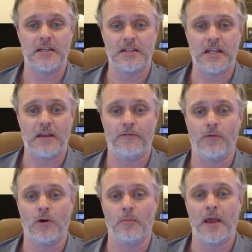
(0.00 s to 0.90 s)
10
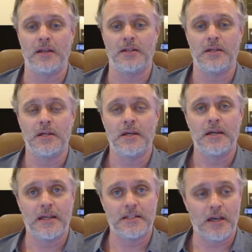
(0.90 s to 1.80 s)
format.
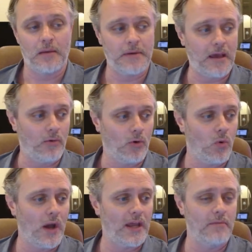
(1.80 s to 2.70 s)
It's come down
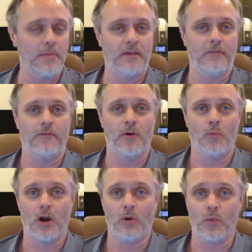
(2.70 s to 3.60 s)
quite a bit from
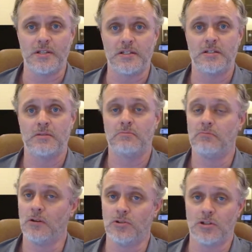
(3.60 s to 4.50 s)
where it was,
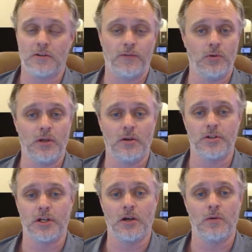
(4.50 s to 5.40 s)
just a few years
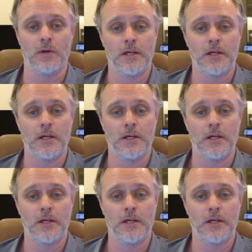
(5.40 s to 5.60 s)
ago.